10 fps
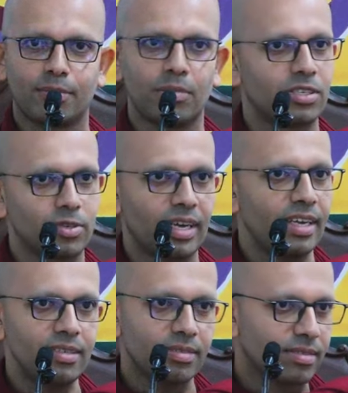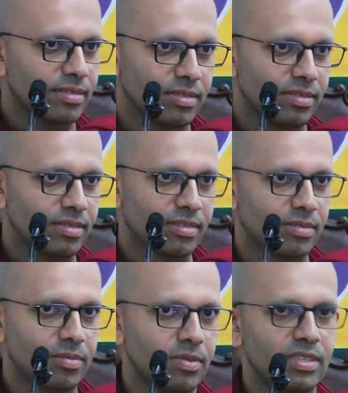But today,
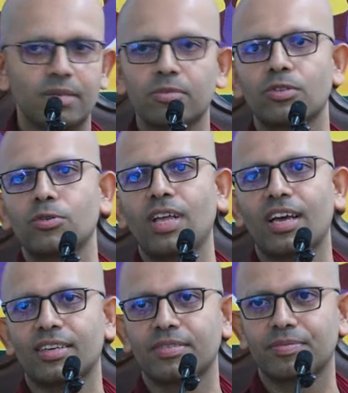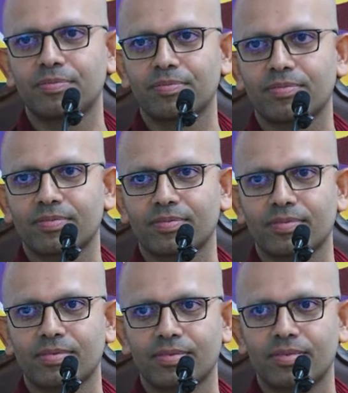we seem to do that
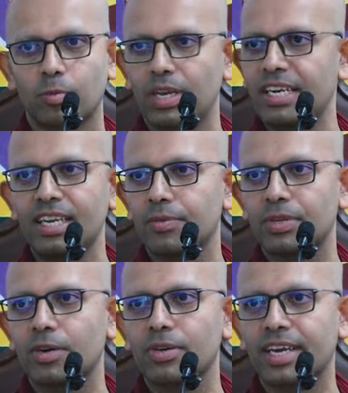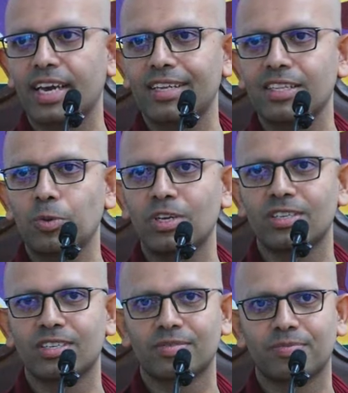willy nilly without a care in the world.